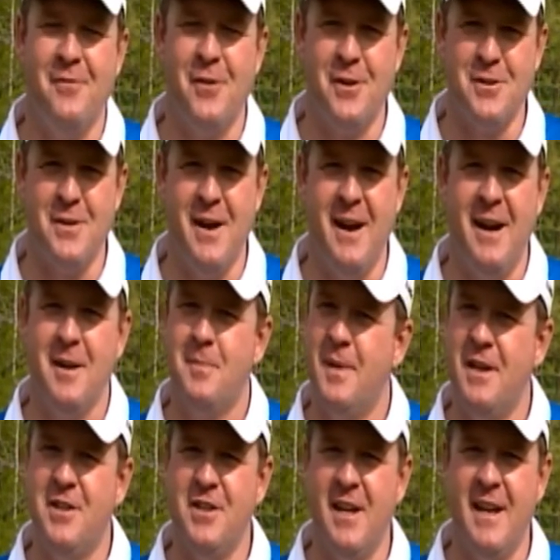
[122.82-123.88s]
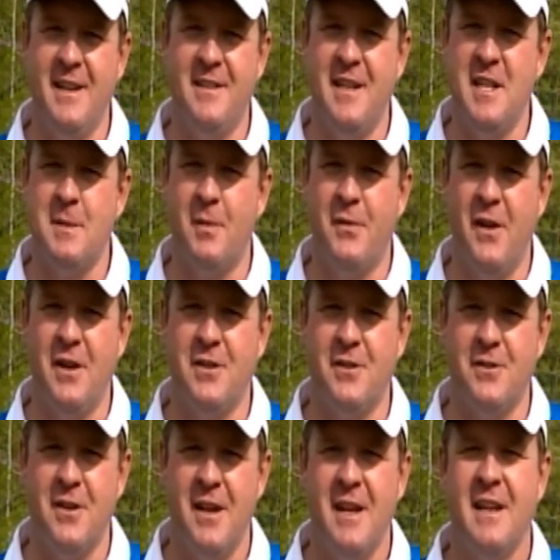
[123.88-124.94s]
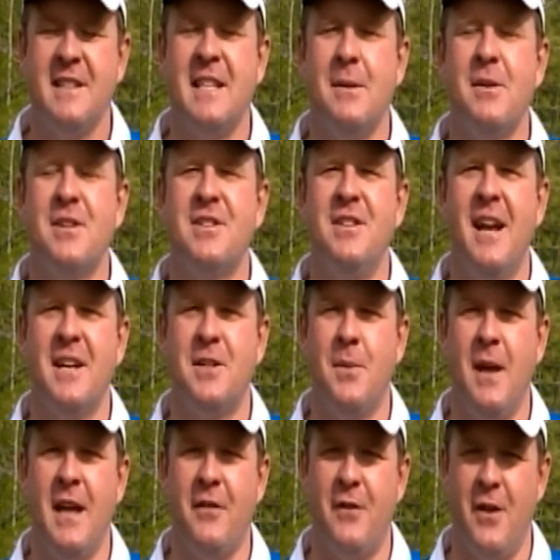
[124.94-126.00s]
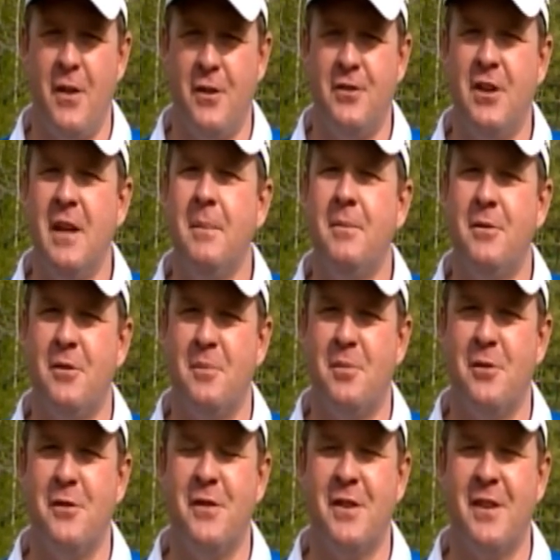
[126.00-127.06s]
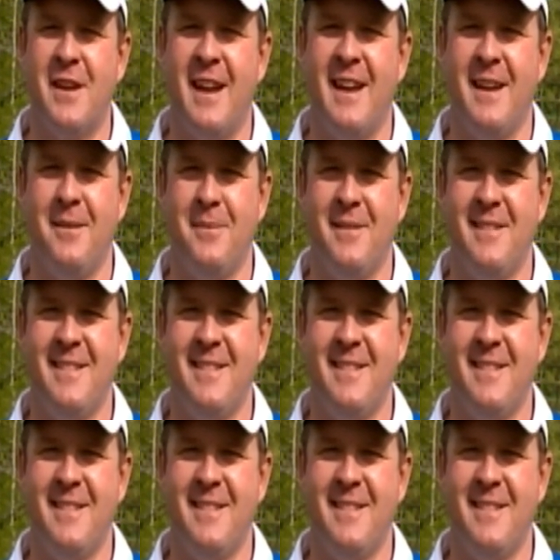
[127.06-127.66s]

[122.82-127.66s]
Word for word: Virgil Herring, PGA Teaching professional. Stay with us next week for another tip to improve your game.